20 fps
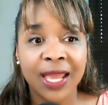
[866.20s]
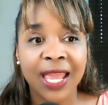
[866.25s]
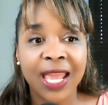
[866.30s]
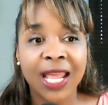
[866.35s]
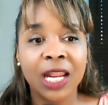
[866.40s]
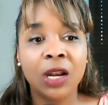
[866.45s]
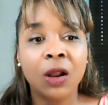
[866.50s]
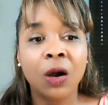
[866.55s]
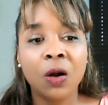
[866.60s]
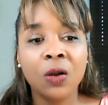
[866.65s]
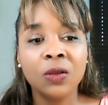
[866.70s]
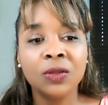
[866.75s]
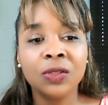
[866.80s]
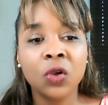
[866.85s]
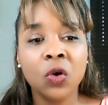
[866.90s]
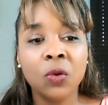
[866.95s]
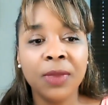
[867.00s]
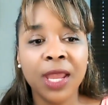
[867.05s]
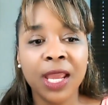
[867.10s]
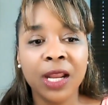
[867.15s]
And it
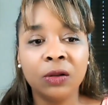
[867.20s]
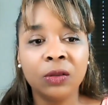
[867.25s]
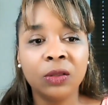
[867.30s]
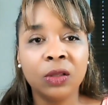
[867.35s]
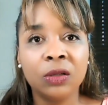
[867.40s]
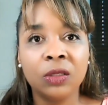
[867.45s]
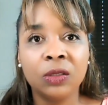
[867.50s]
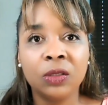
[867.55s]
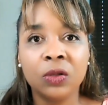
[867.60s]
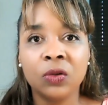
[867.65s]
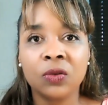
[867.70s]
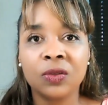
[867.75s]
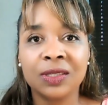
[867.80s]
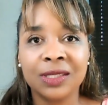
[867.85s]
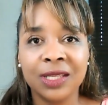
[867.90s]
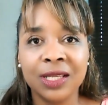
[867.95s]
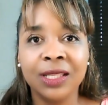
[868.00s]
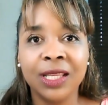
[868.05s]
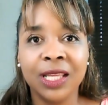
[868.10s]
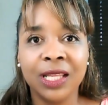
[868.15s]
also made her look a little
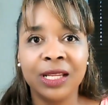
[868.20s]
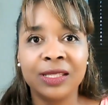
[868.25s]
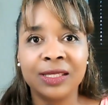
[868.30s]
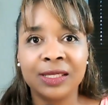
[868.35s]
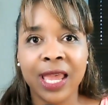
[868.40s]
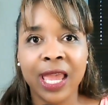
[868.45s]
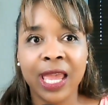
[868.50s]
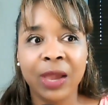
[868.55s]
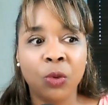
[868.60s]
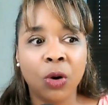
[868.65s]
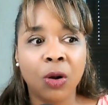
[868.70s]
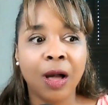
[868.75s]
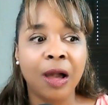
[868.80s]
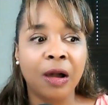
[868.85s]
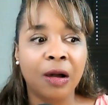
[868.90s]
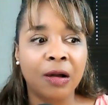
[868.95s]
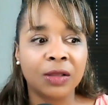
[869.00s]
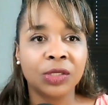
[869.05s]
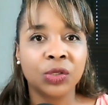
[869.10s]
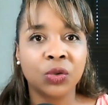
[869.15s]
silly to say, well, I
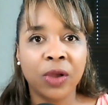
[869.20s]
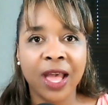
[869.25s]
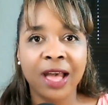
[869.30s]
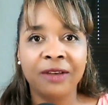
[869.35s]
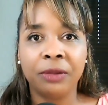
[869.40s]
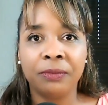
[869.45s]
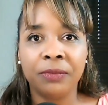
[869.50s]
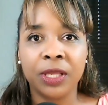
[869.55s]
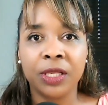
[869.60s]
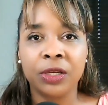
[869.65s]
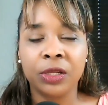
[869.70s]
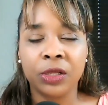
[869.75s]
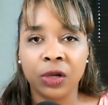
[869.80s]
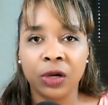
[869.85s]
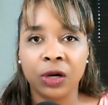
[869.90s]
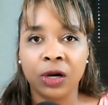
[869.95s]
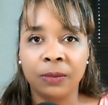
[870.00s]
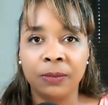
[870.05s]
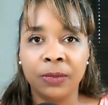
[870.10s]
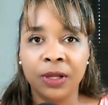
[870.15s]
also haven't been to
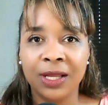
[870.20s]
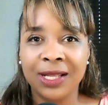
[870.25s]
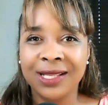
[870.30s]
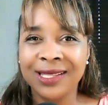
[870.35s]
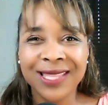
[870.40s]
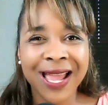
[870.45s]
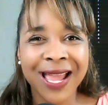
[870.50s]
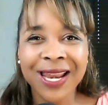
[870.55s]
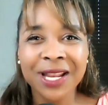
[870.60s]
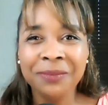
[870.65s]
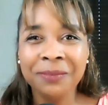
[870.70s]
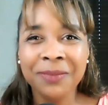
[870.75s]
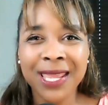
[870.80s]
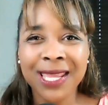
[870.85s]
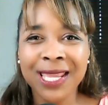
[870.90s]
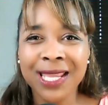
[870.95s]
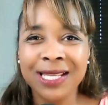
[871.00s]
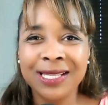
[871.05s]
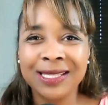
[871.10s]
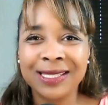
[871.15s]
Europe. That didn't
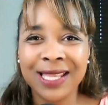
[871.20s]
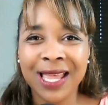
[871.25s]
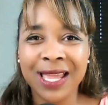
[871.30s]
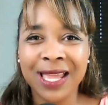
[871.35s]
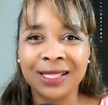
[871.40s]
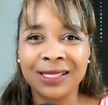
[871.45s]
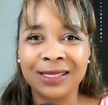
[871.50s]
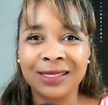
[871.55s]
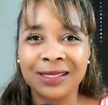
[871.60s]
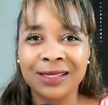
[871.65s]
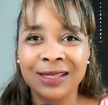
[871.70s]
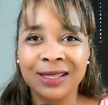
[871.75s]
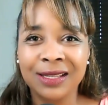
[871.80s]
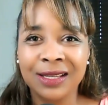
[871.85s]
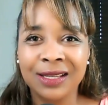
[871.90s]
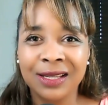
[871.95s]
make any sense.